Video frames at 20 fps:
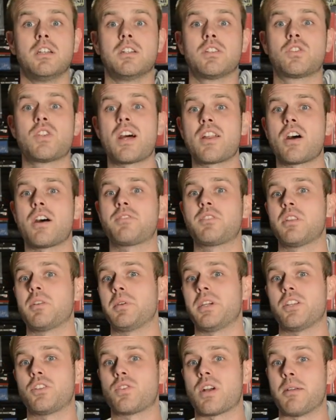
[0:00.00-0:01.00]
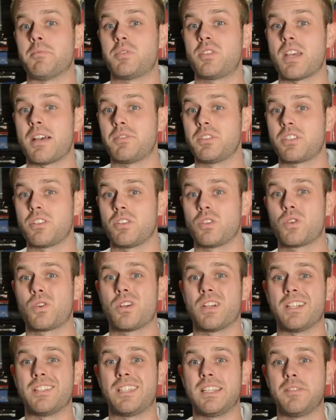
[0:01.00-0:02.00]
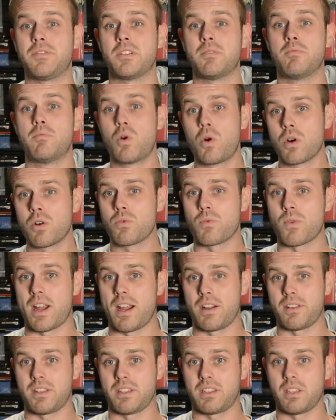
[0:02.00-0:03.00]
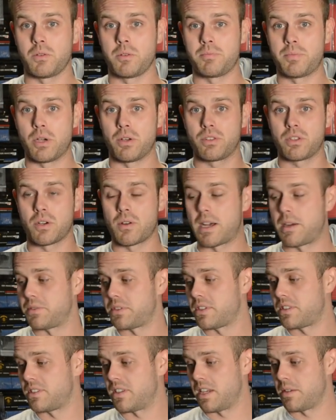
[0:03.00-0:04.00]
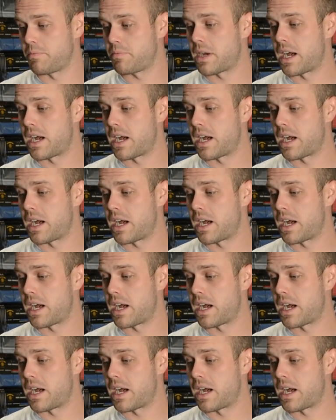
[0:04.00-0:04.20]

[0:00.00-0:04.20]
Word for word: It's not often that we get Tribe sevens in the door. It's even more rare that they would both go out with the same